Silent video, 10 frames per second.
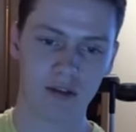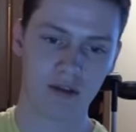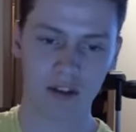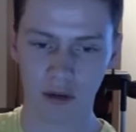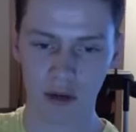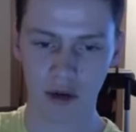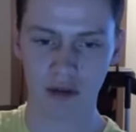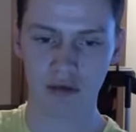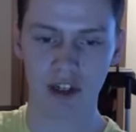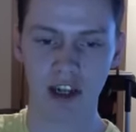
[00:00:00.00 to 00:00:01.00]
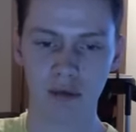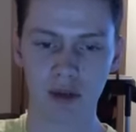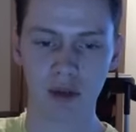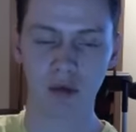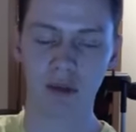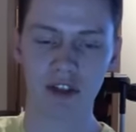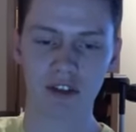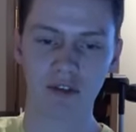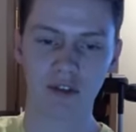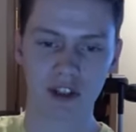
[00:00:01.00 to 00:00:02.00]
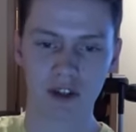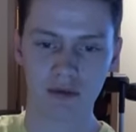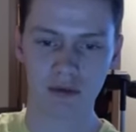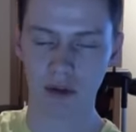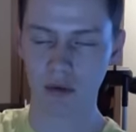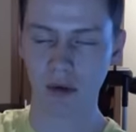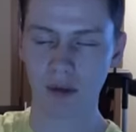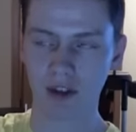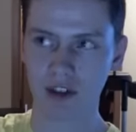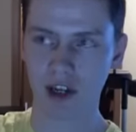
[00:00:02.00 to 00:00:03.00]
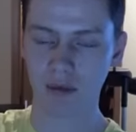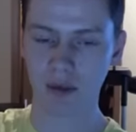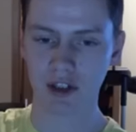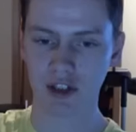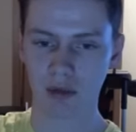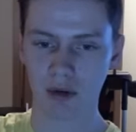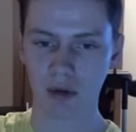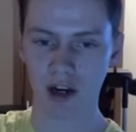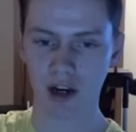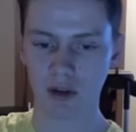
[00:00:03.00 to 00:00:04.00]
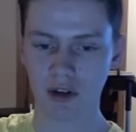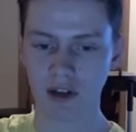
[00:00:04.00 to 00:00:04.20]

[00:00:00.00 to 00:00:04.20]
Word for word: you know, they were going to rename it the women's division or the women's championship or whatever.